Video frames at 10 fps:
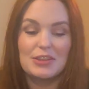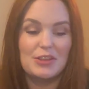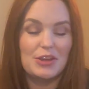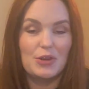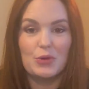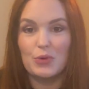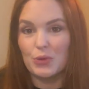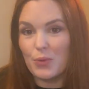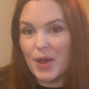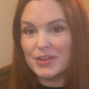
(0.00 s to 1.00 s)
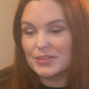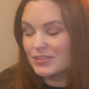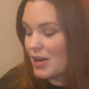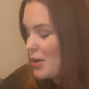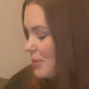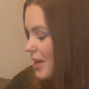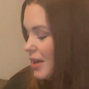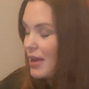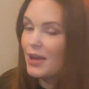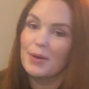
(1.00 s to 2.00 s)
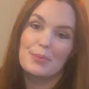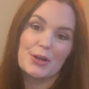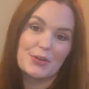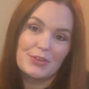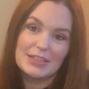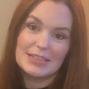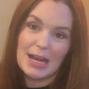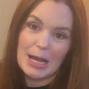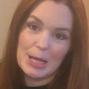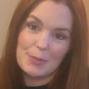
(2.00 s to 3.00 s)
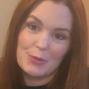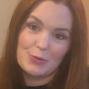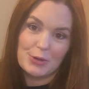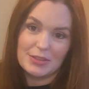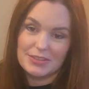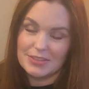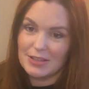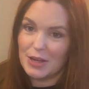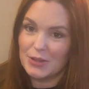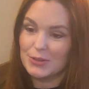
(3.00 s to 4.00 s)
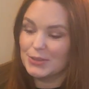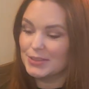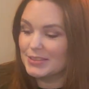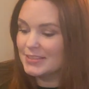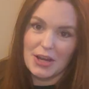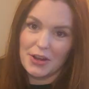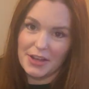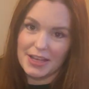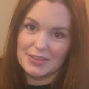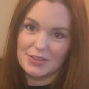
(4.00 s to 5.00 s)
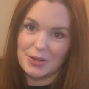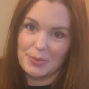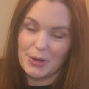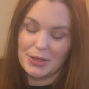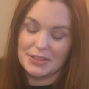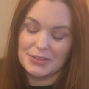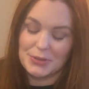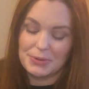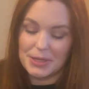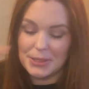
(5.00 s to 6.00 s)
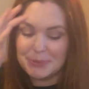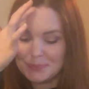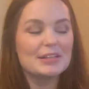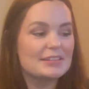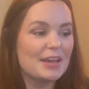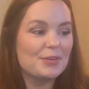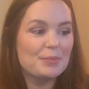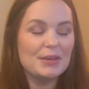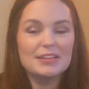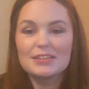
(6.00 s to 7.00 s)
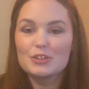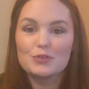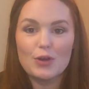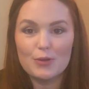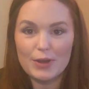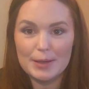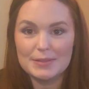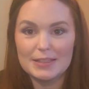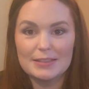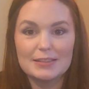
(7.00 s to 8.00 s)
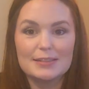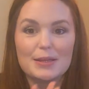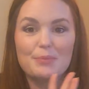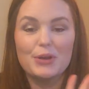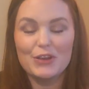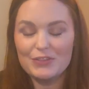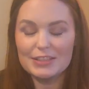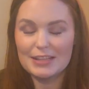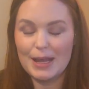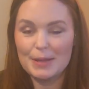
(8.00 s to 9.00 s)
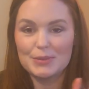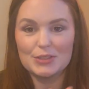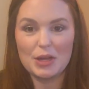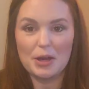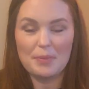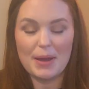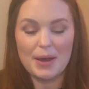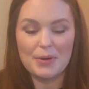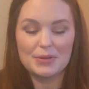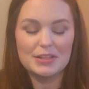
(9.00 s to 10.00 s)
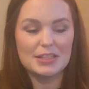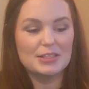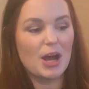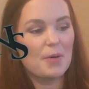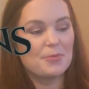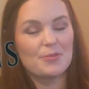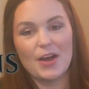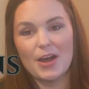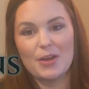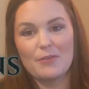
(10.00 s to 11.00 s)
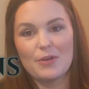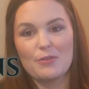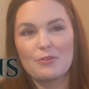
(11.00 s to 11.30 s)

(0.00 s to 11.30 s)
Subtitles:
The cooler weather's coming. Perfect time for snuggles. Our guest star Marnie is over here. But it's giving me such fall vibes that it is the perfect time to talk about the top 5